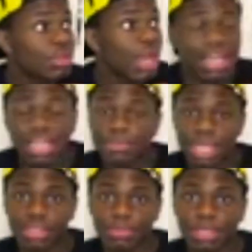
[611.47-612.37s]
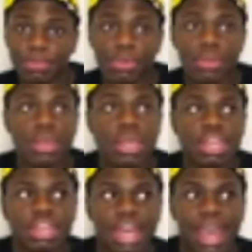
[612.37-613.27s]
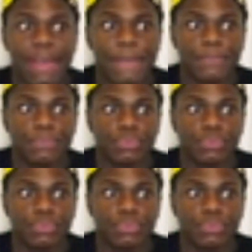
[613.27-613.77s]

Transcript: I keep telling people that